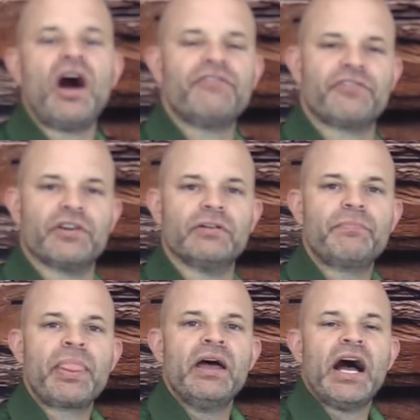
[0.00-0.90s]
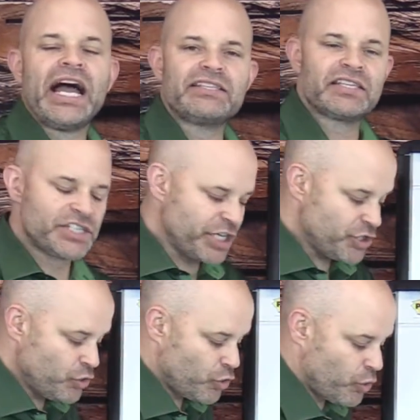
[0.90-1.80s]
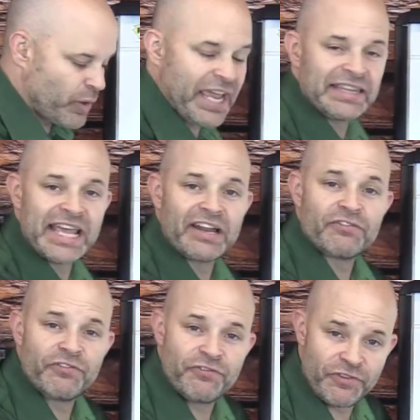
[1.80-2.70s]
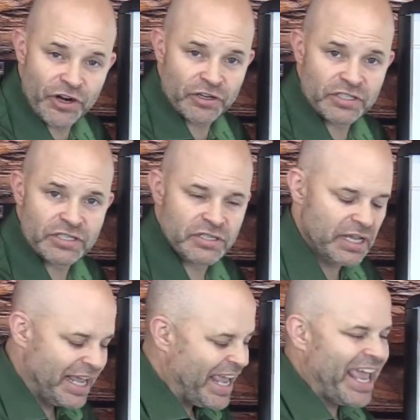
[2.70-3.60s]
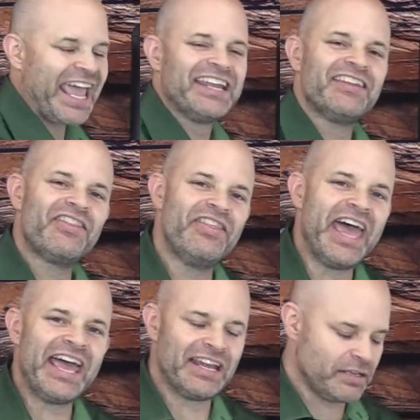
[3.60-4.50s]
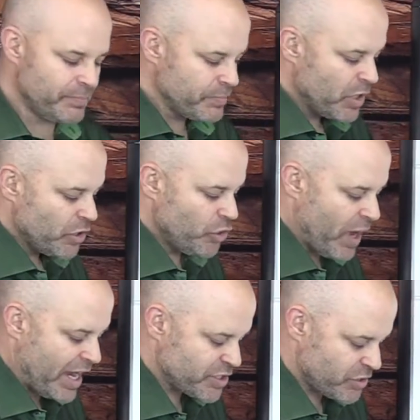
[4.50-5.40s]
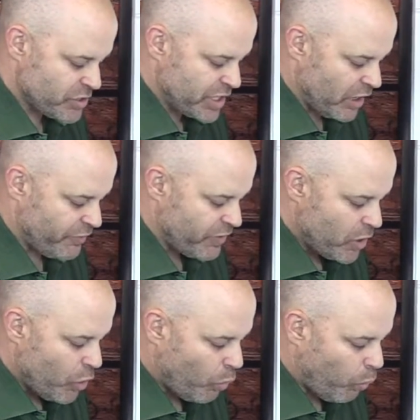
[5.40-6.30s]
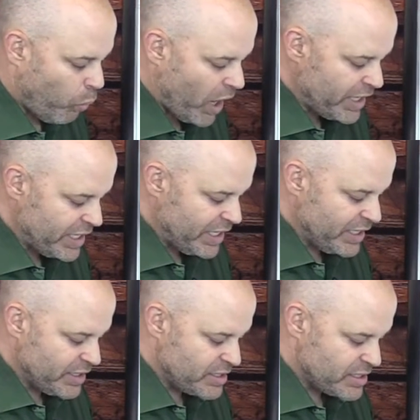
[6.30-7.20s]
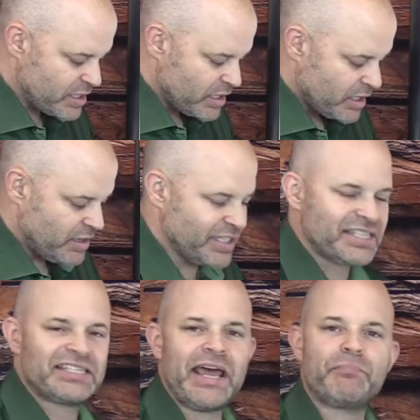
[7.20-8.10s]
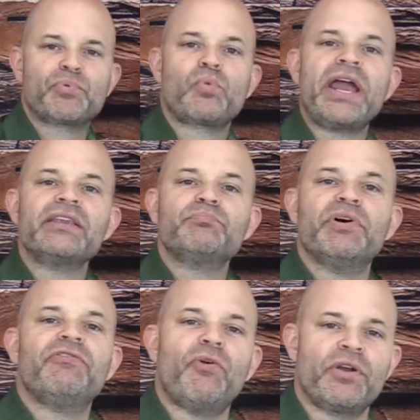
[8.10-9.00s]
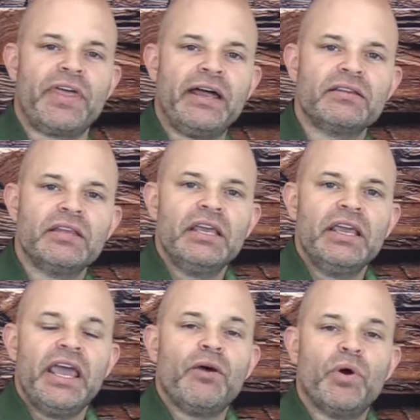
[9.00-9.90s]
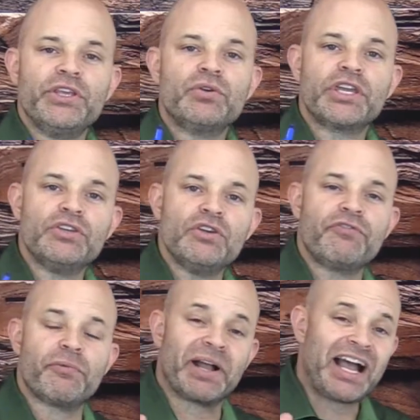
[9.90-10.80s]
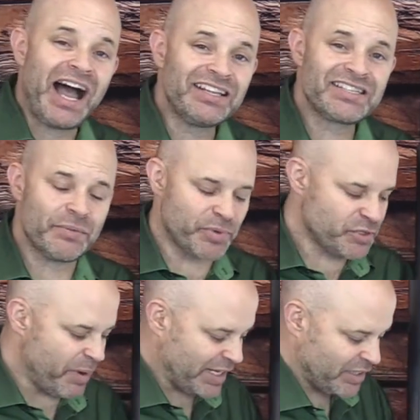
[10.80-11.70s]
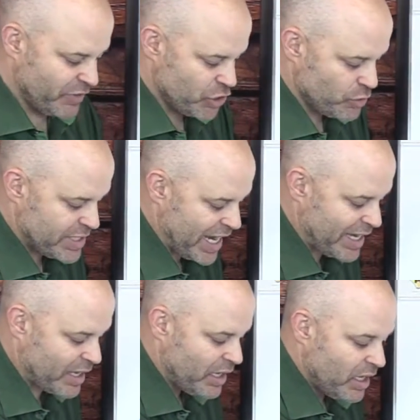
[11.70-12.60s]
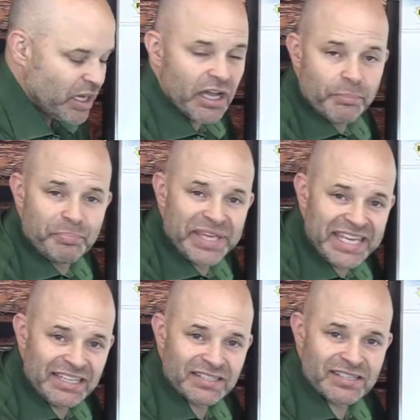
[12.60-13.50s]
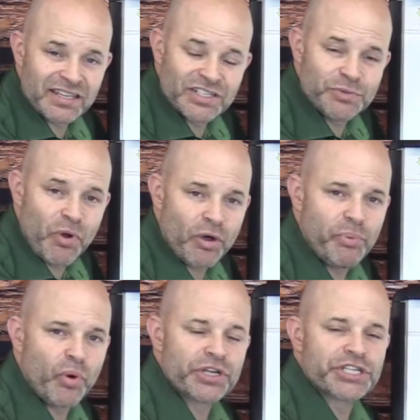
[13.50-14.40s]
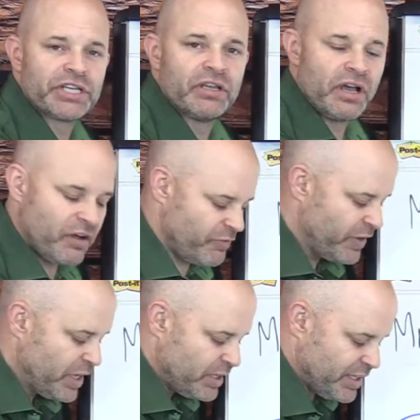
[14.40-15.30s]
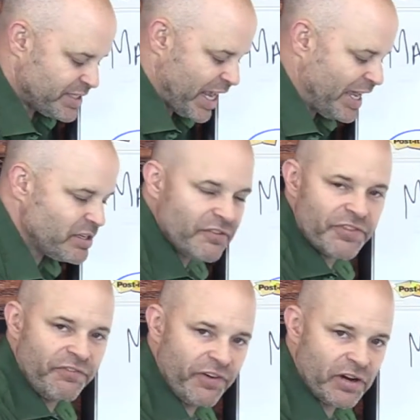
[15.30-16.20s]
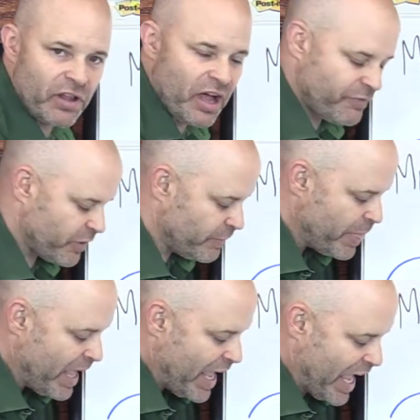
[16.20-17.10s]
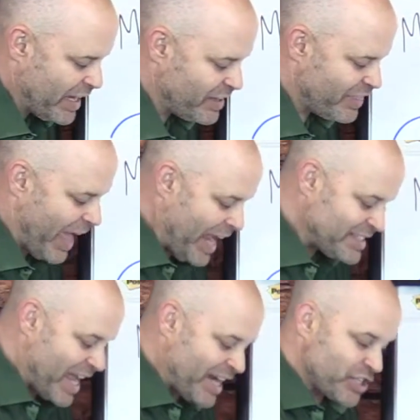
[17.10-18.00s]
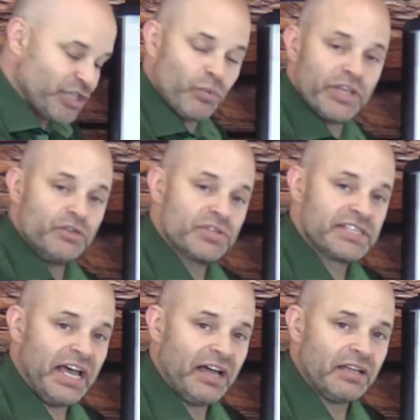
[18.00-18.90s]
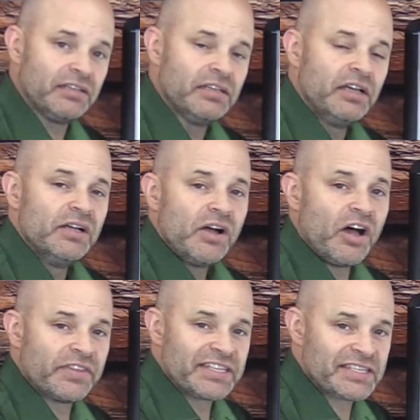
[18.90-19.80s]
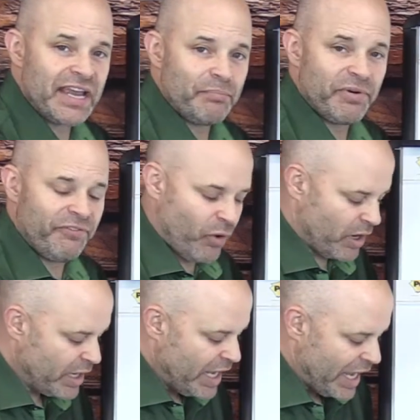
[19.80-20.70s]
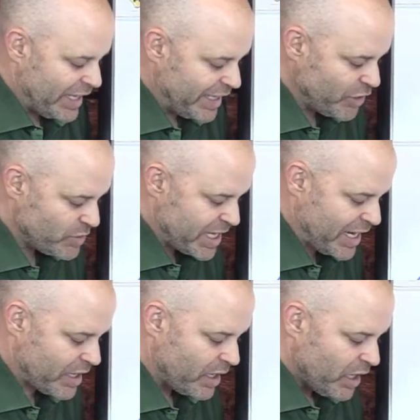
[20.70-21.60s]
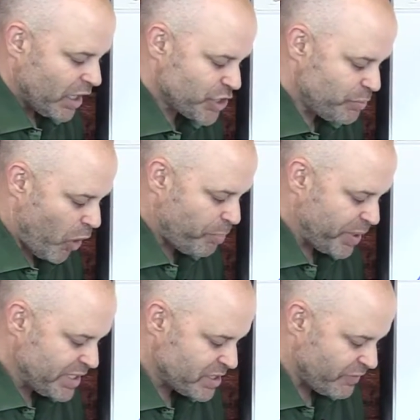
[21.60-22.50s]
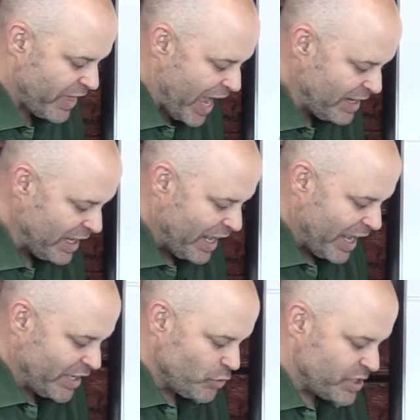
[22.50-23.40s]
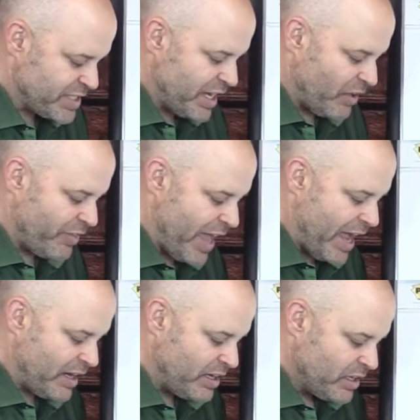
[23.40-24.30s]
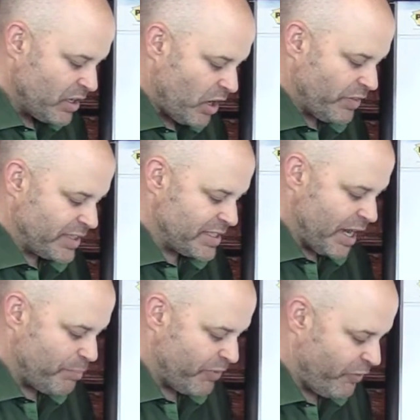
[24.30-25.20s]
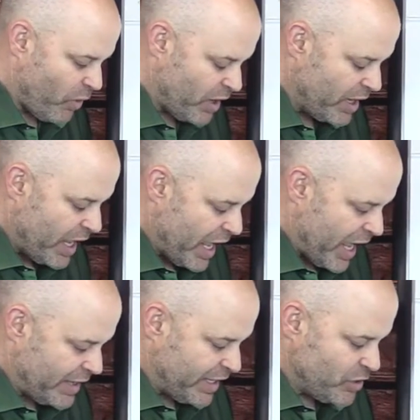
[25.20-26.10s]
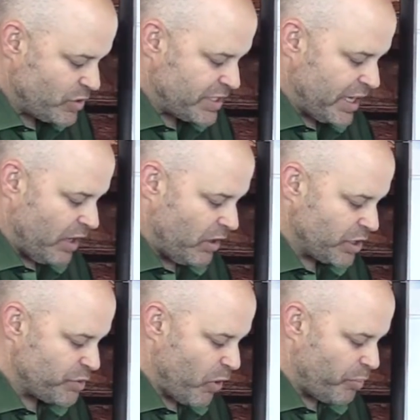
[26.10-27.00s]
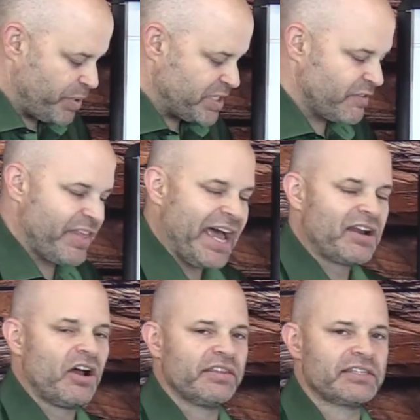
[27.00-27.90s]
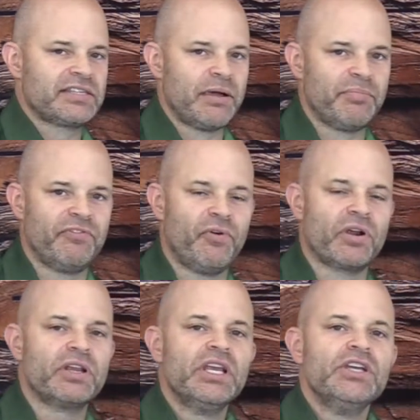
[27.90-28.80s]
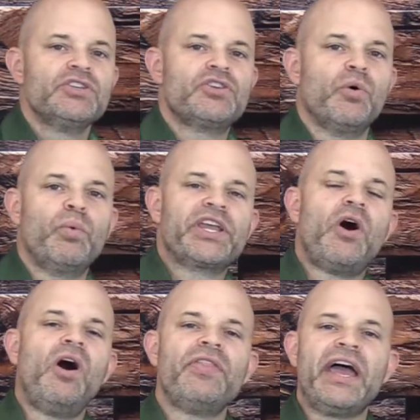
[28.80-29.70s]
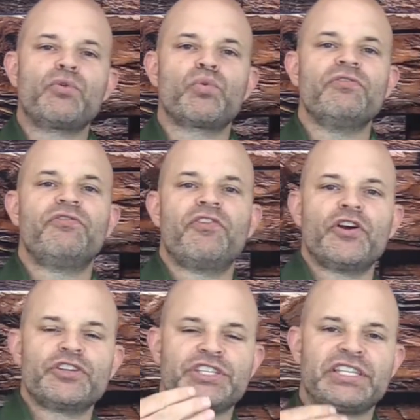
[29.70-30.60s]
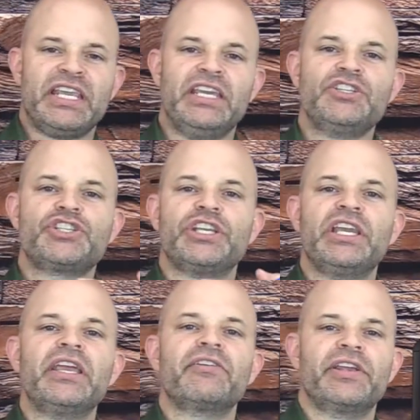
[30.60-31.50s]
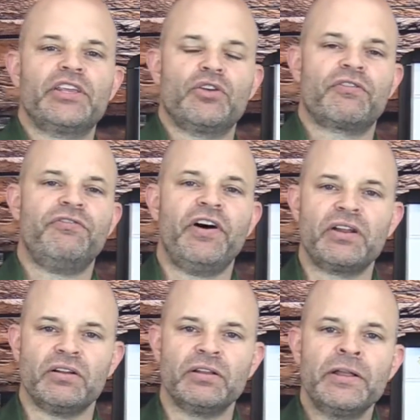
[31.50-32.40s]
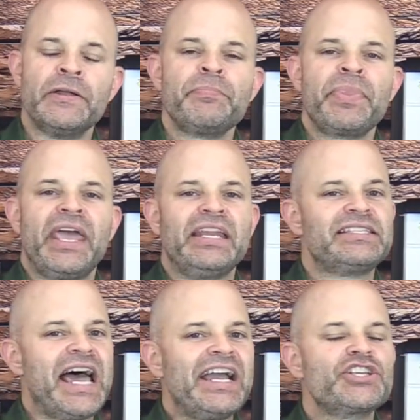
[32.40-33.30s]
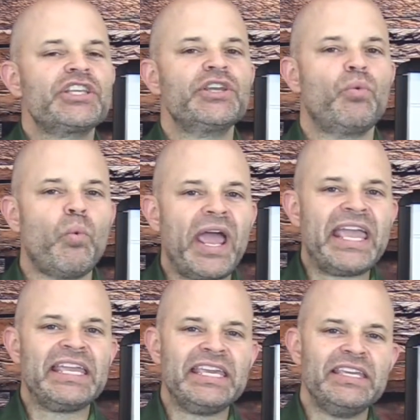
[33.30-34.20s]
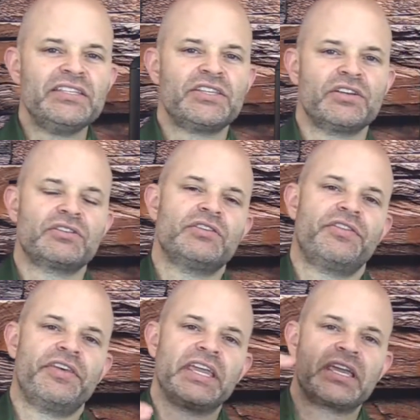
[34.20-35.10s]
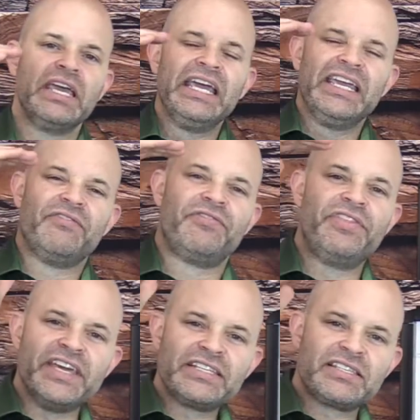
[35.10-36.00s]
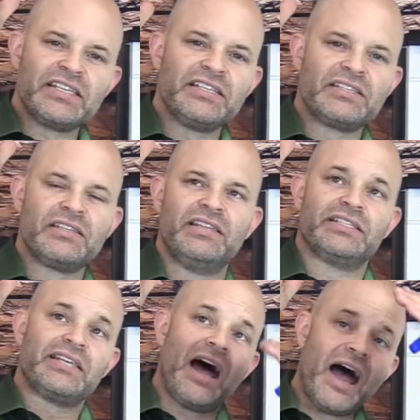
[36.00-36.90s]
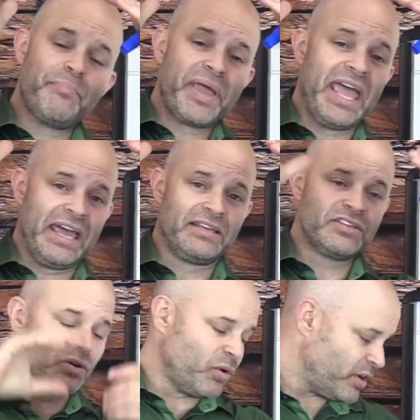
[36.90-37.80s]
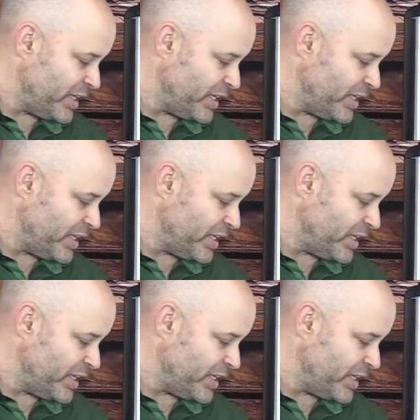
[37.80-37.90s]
offer, I suggest you create that first, and then you ask yourself, what is the step right before that? And what you can do from a content perspective is you take a piece, a small portion of this end of the funnel offer, and that's actually what you sell on the step before. And then you take a small piece of that and you sell that on the step before, and then you sell a small piece of that on the step before. So we call that reverse engineering your funnel. And it's actually way easier to think, if this is the top end, or in